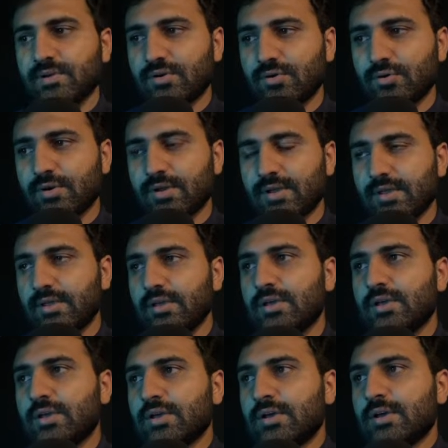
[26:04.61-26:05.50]
Okay.
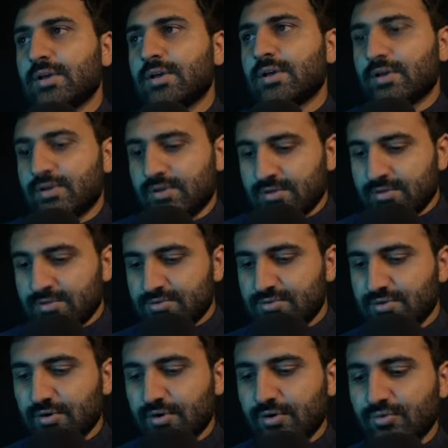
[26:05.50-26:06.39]

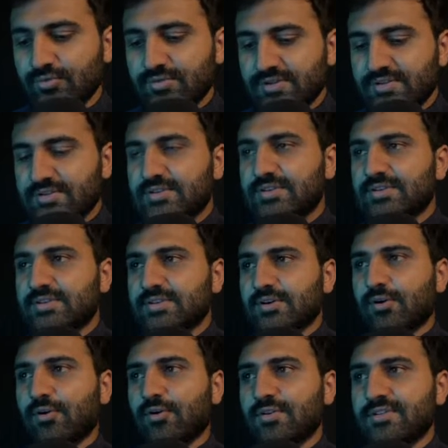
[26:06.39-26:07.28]
So how this
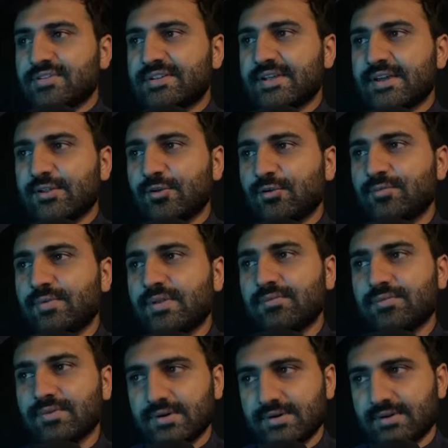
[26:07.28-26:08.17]
all scenario
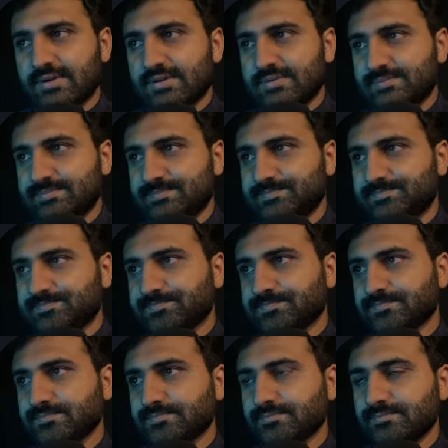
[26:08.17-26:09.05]
will work?
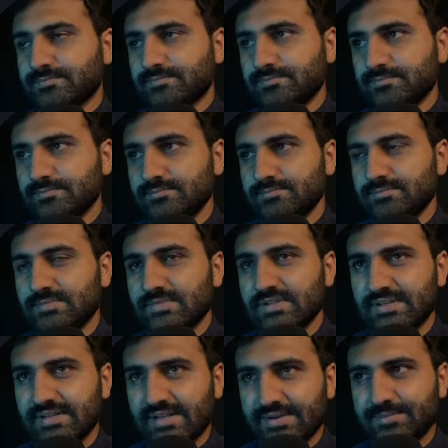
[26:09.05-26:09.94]

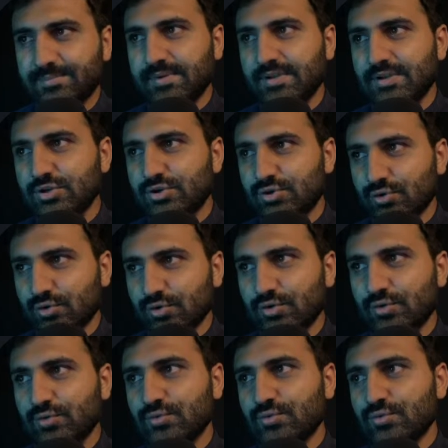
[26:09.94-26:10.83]
Let me show
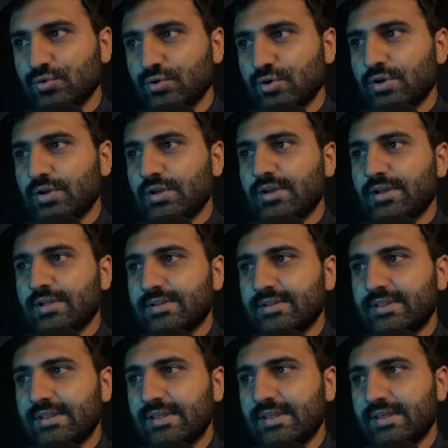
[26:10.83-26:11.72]
you
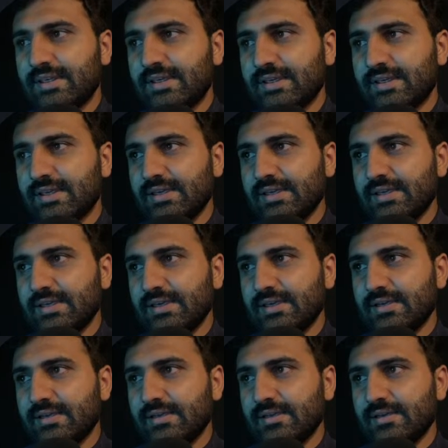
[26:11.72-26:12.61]
the
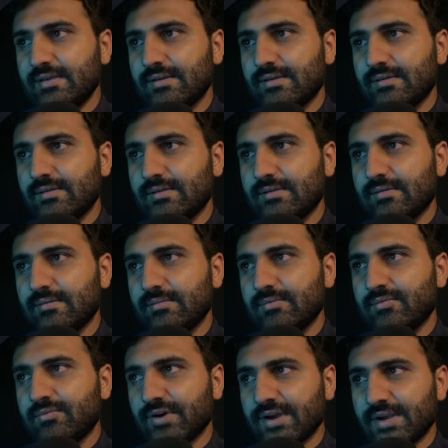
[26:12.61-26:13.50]

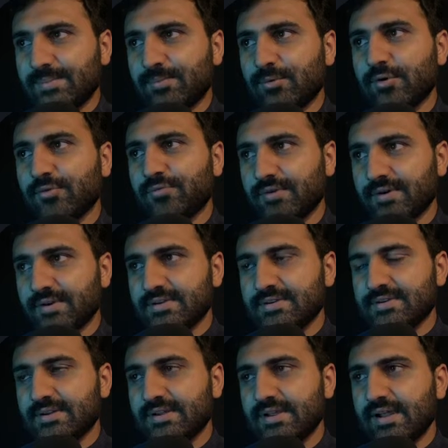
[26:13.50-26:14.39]
whiteboard
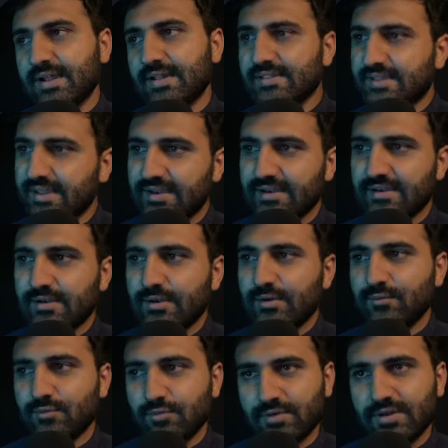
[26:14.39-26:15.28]
first and then
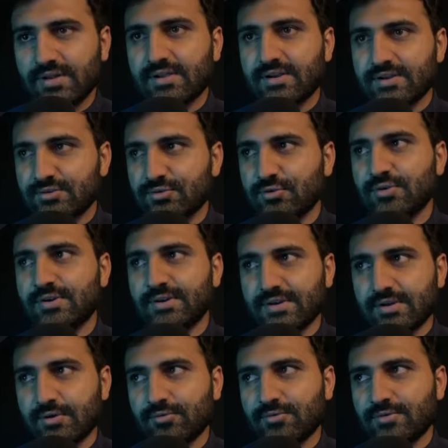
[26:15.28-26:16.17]
we will console
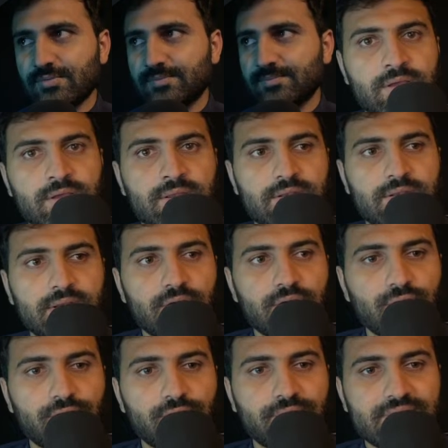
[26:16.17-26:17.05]
it out.
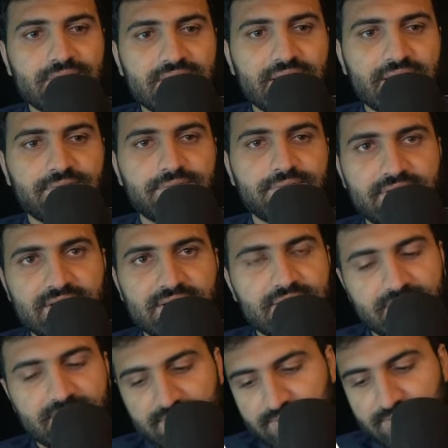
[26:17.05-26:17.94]
Now what I have
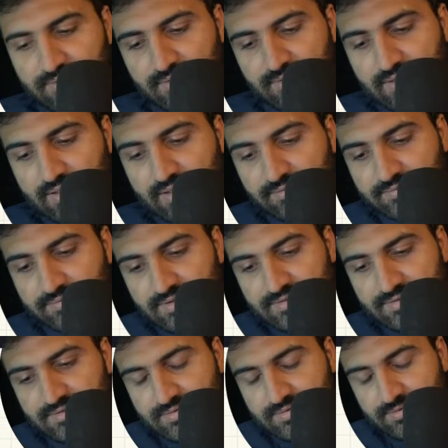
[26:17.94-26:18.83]
did is I have
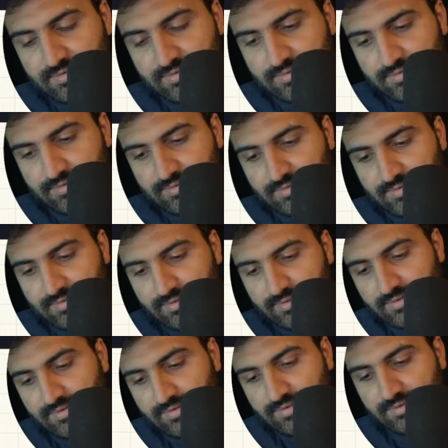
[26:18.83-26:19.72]
just
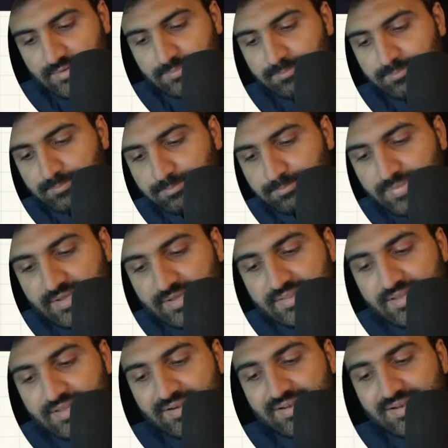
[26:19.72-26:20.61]

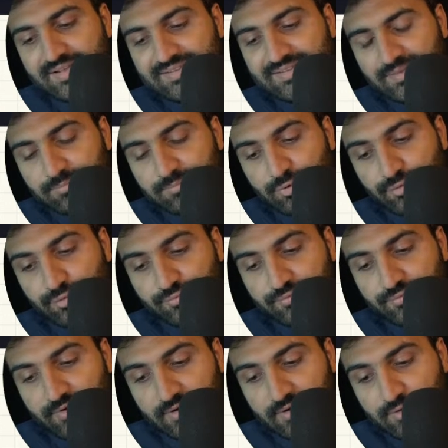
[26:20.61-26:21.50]
picked that example
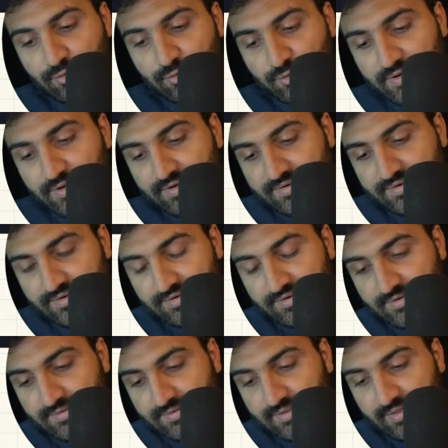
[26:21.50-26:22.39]
of our code
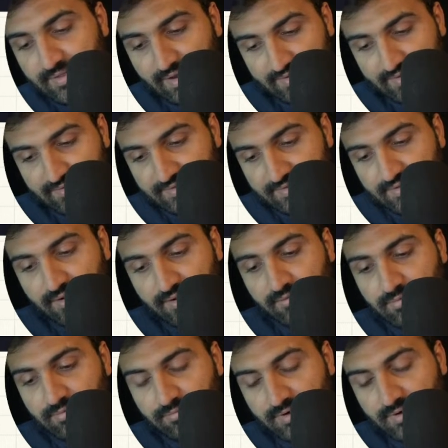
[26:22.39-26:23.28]
editor at here,
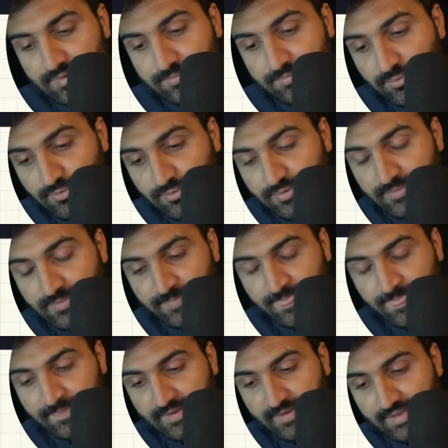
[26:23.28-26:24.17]
our whiteboard,
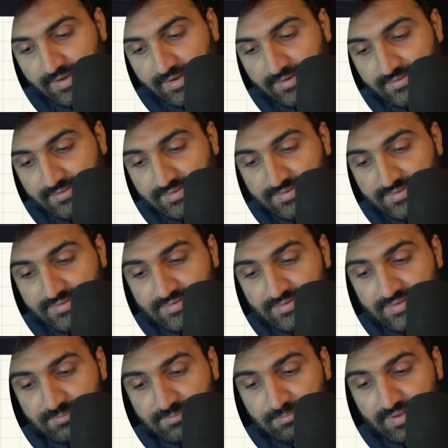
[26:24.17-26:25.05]
and this
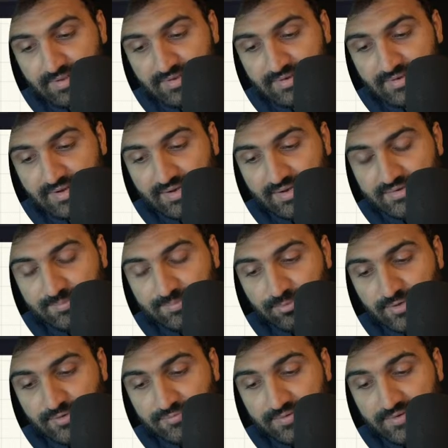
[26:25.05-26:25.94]
is the main entry
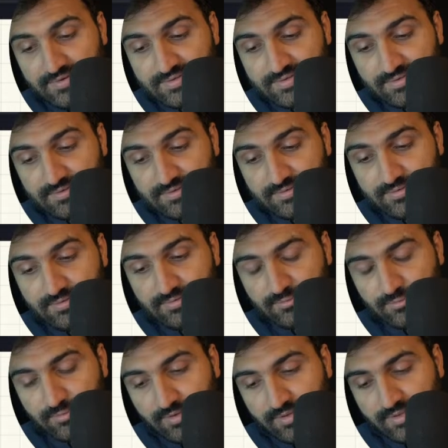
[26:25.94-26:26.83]
point function,
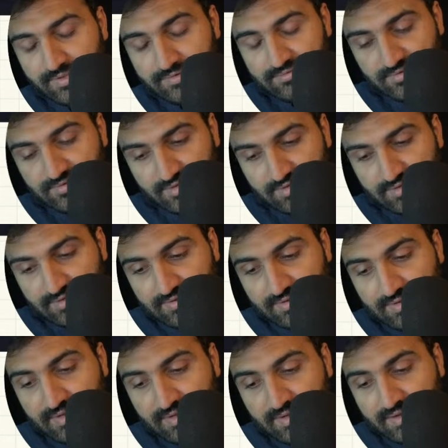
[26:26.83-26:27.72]
okay, agile,
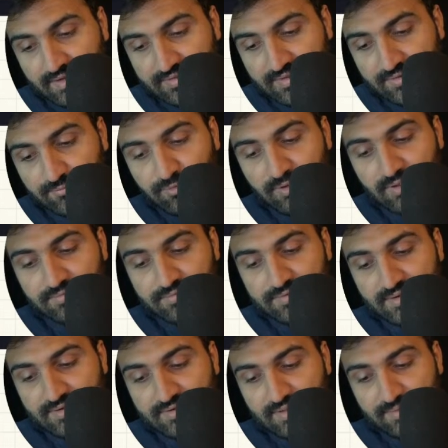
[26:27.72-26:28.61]
and then we have
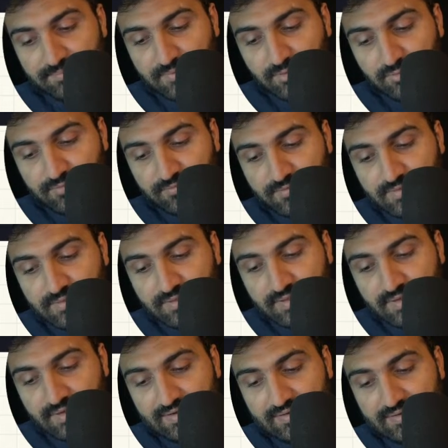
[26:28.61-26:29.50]
set timeout with
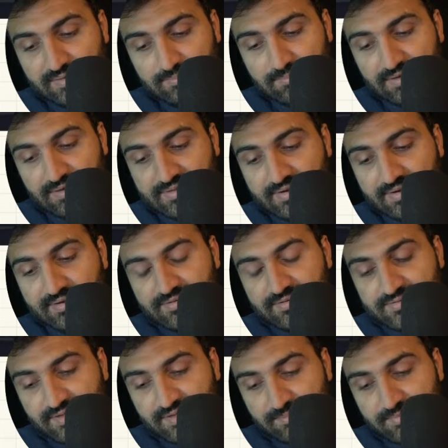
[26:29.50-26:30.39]
8
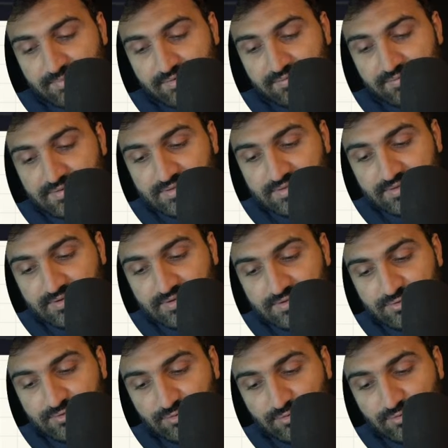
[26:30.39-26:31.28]
milliseconds timer, which is
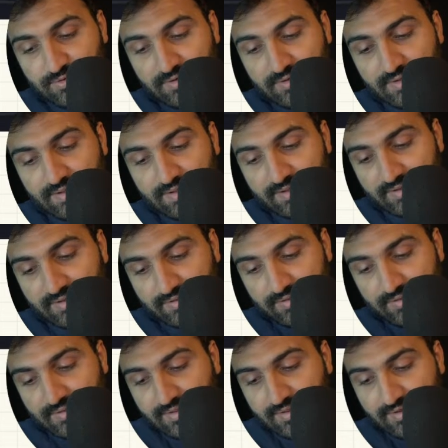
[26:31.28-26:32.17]
console A,
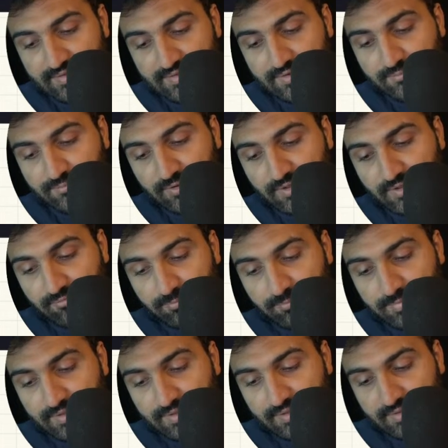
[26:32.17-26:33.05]
and then we
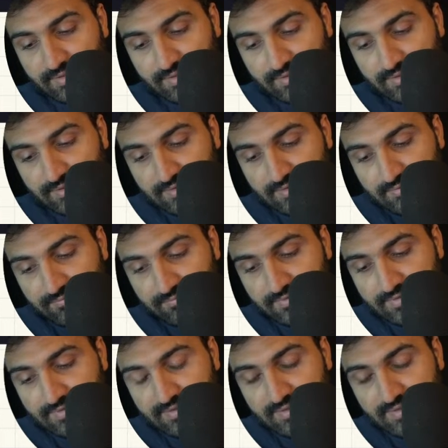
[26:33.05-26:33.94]
have B
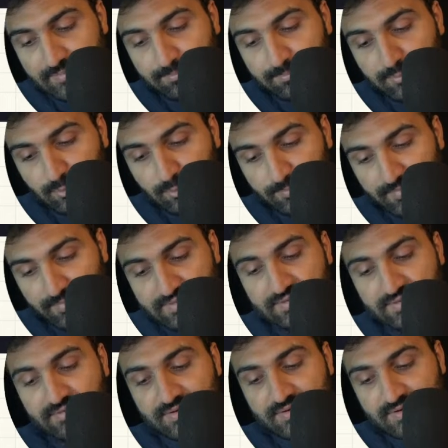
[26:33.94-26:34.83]
with the promise
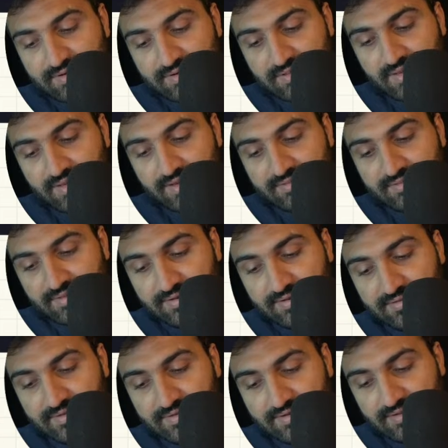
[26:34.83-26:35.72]
returning, and
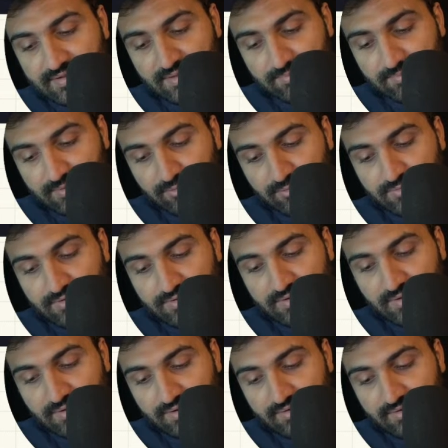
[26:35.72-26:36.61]
then set timeout
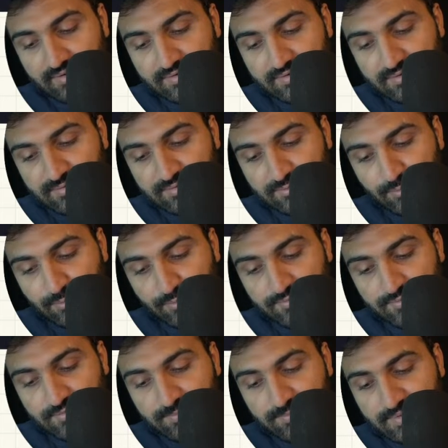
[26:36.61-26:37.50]
and it
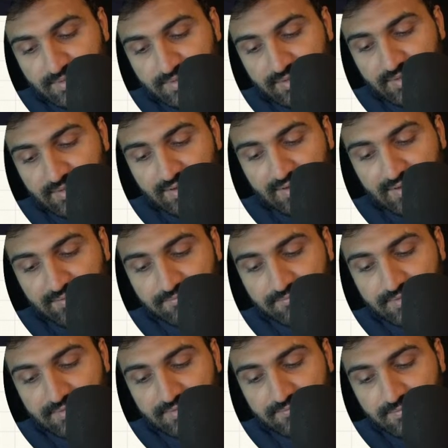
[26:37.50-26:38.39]
resolves B and
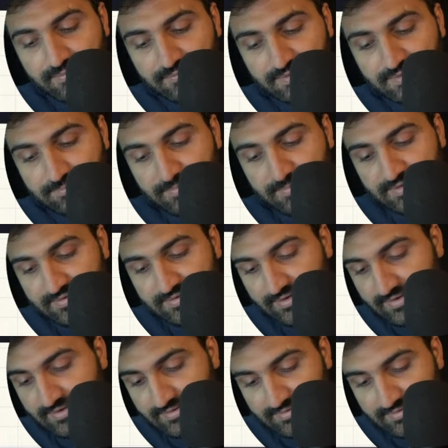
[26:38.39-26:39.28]
with the 50
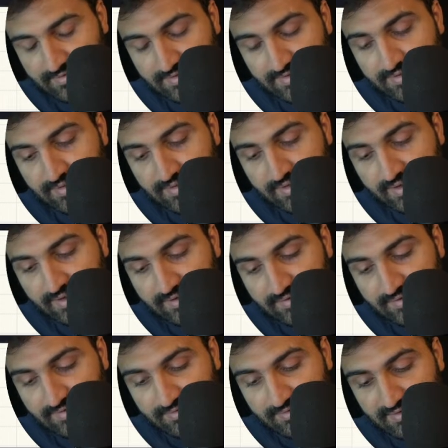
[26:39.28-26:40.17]
milliseconds,
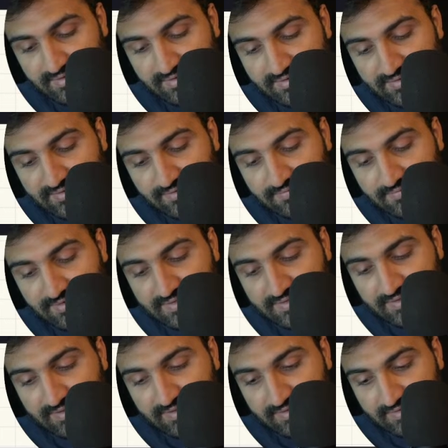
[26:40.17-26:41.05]
and it is
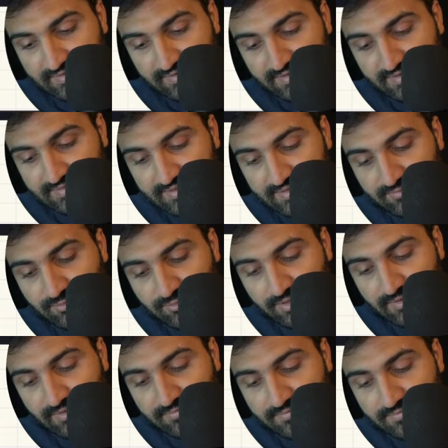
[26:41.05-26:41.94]
awaiting here, and then we
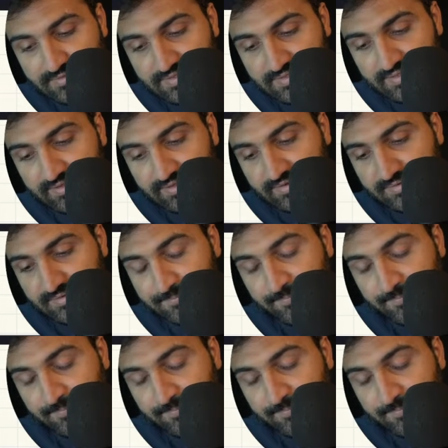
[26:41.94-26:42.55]
have C here.